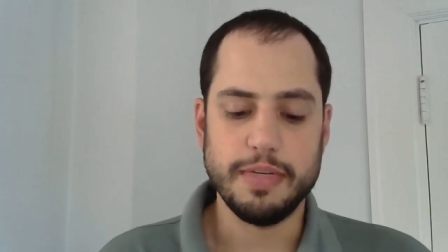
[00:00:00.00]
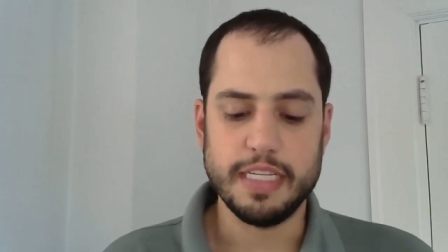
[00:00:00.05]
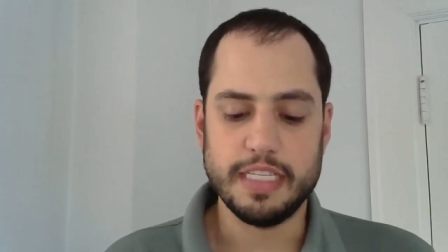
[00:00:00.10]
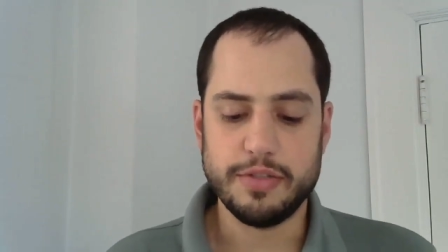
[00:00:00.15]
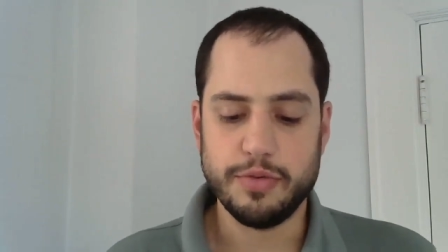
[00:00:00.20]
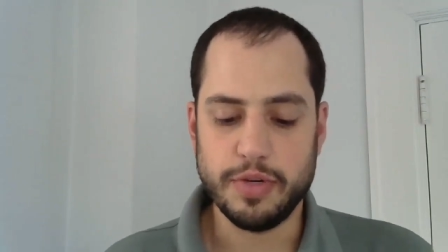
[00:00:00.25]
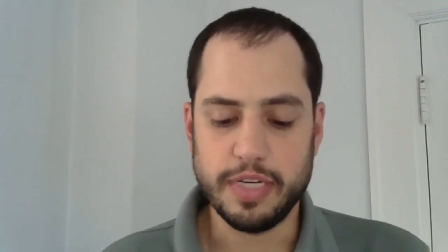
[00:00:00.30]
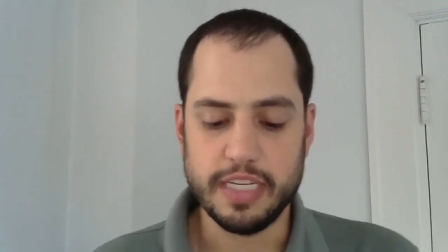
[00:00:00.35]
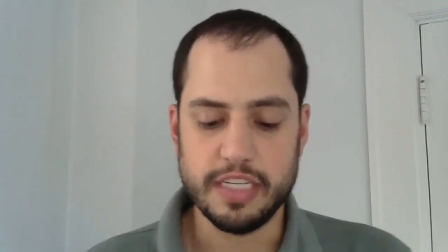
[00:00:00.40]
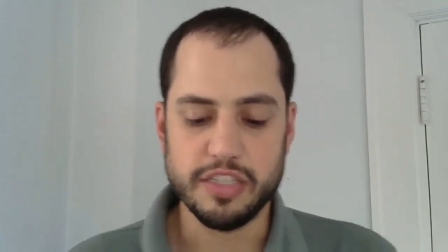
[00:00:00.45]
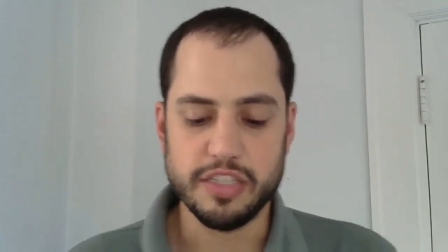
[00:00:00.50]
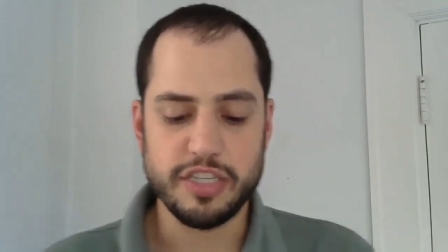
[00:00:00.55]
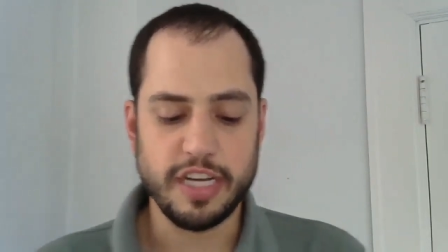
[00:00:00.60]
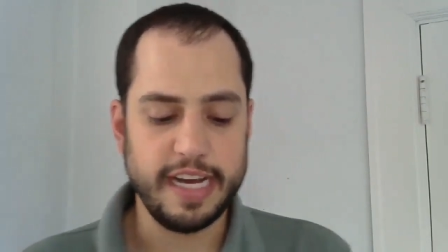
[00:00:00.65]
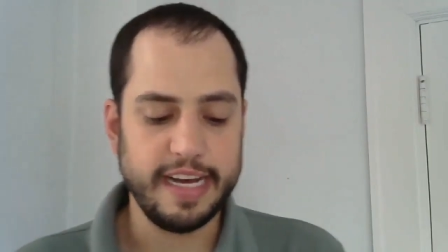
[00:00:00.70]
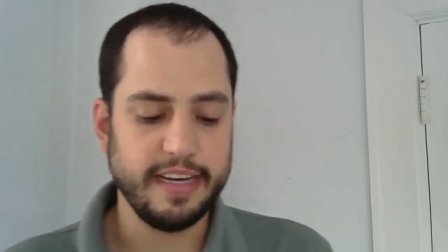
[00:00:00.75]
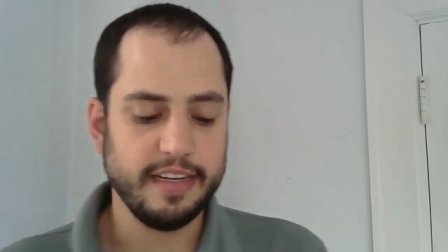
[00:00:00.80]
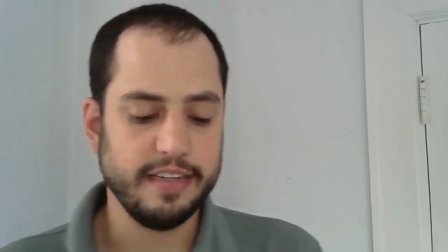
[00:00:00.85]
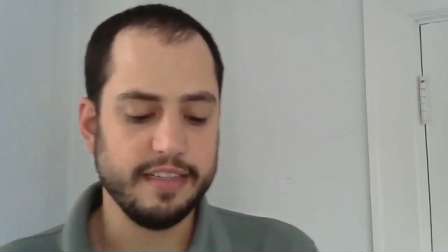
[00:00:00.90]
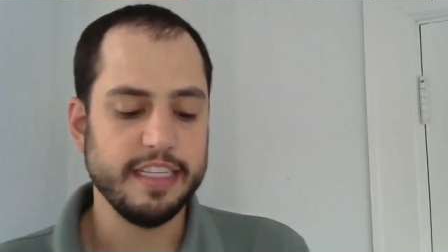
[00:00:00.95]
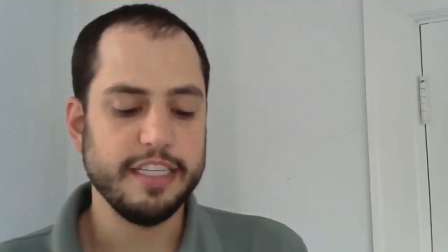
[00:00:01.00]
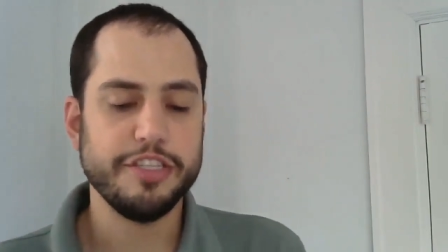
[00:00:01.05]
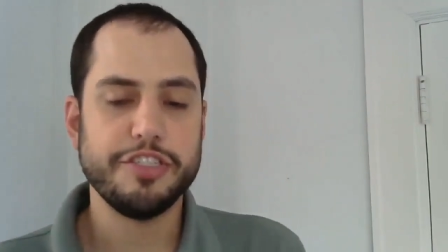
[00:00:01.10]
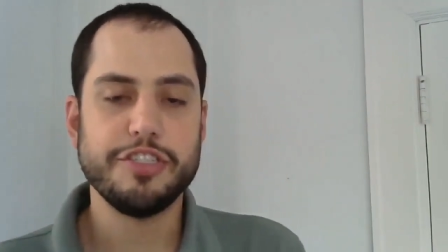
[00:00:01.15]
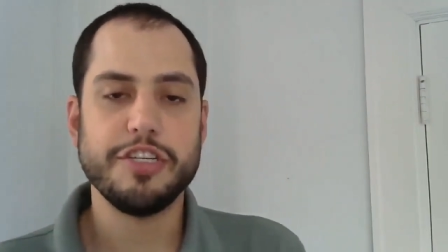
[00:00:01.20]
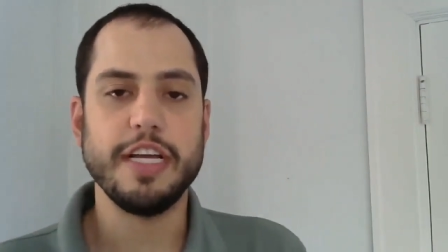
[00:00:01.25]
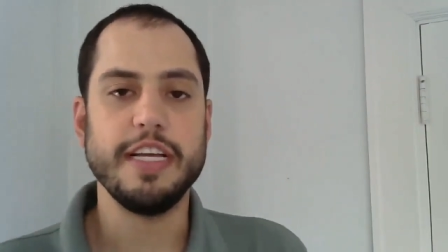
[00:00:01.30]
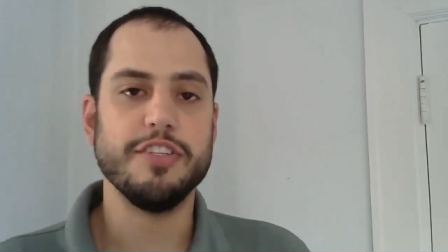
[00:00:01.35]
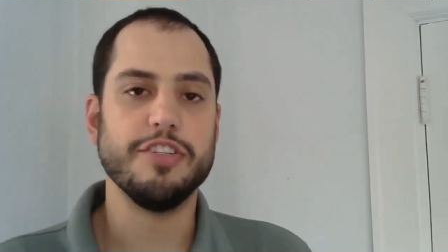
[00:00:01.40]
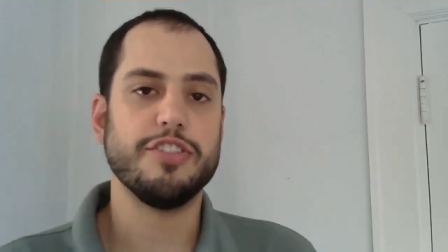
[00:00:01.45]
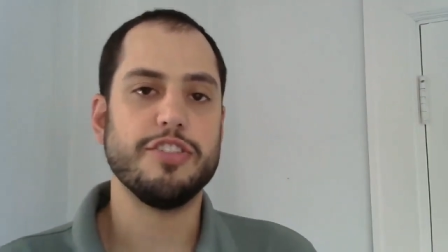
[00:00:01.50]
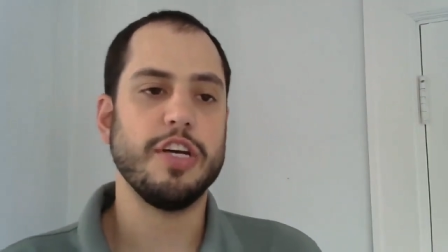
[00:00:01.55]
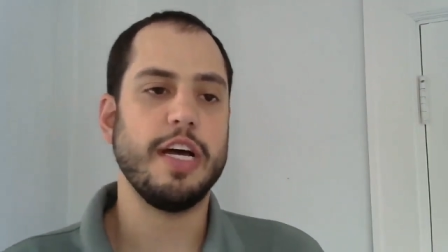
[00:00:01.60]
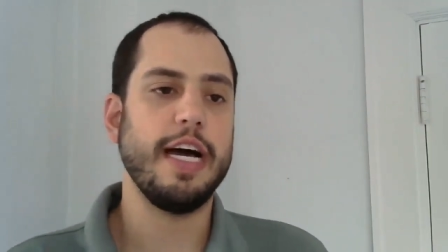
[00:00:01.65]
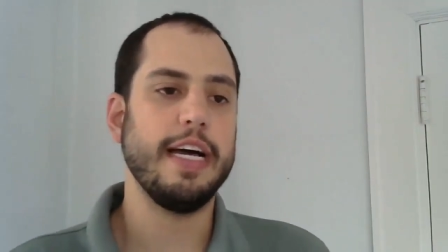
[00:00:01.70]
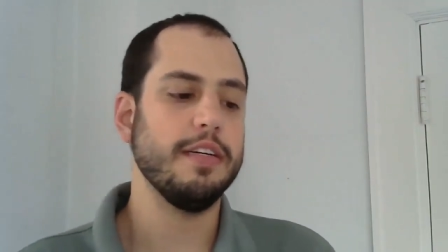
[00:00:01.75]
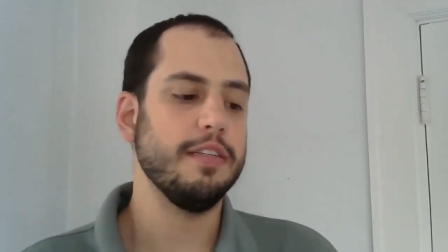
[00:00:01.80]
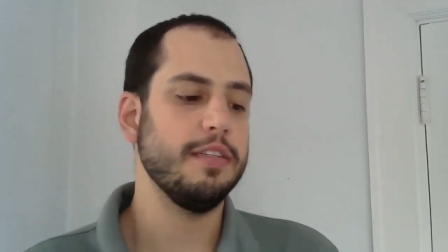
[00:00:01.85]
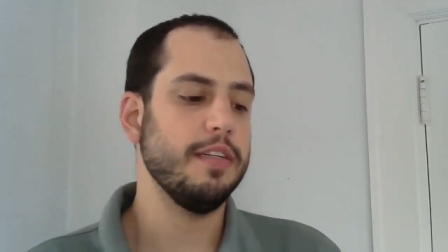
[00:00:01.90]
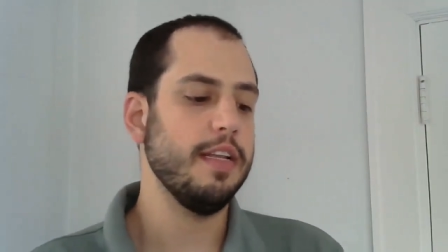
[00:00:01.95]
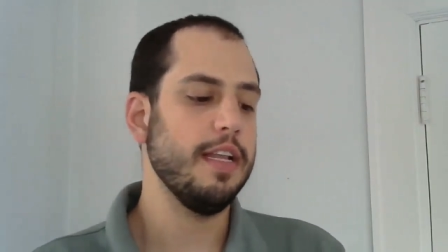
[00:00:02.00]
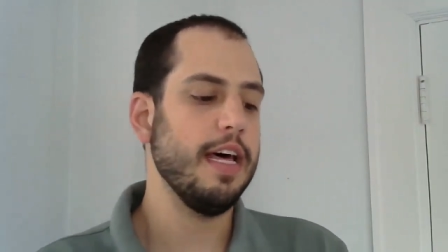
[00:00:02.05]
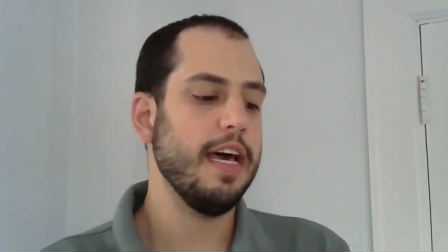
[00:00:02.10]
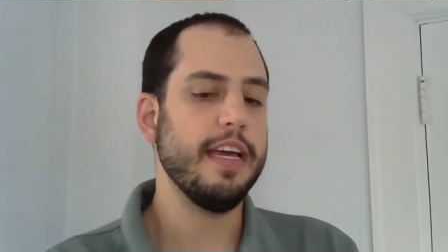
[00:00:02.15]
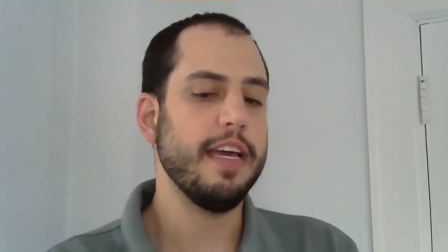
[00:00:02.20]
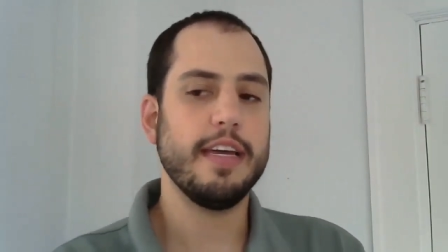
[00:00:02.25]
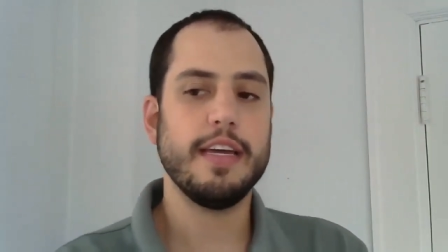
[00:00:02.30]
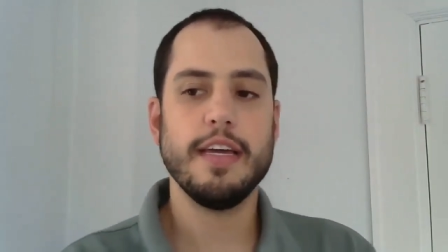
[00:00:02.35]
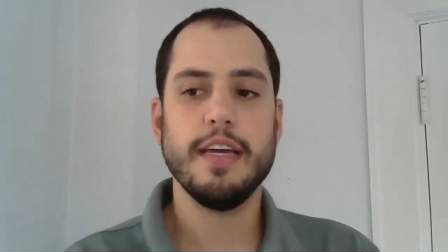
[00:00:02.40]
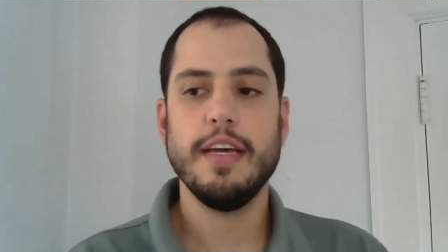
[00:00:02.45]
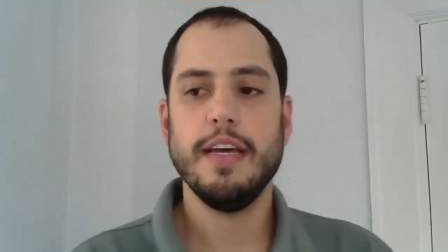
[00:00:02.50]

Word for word: between childish and childlike.